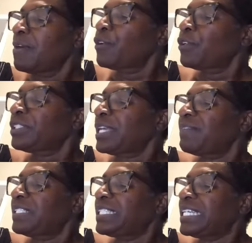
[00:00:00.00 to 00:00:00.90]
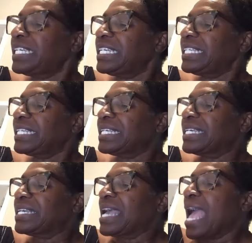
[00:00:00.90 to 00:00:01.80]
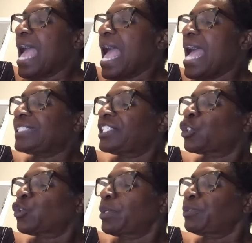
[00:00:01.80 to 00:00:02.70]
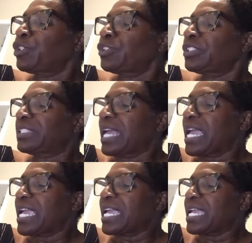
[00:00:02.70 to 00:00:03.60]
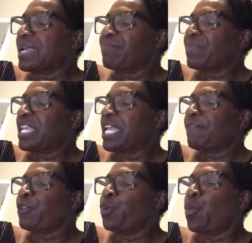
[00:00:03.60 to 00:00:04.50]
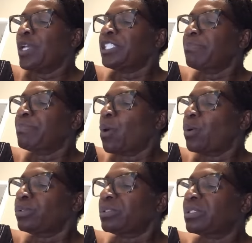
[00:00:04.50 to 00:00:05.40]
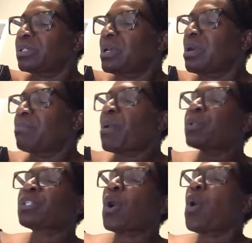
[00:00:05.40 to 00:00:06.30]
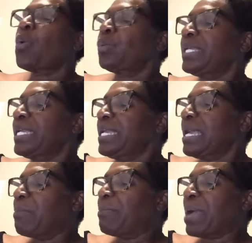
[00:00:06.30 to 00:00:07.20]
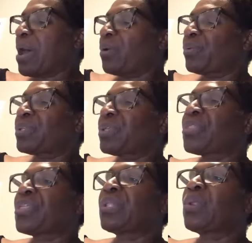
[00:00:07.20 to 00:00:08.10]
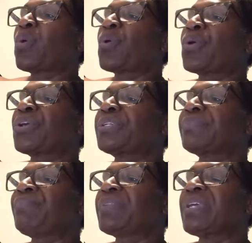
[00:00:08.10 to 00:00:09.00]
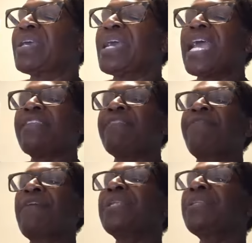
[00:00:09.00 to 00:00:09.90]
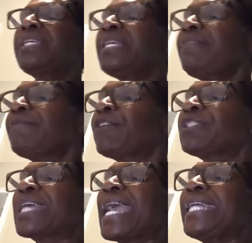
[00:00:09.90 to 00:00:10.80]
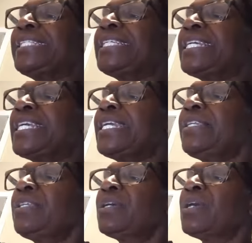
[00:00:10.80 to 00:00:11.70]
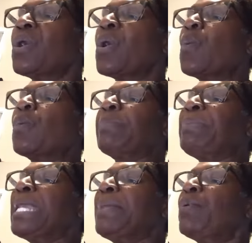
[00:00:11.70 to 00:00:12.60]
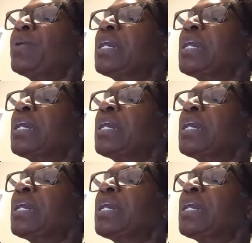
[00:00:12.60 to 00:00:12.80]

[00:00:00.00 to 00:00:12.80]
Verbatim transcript: Verse 17 As the scriptures say, if you want to boast, boast only about the Lord. And finally, verse 18 when people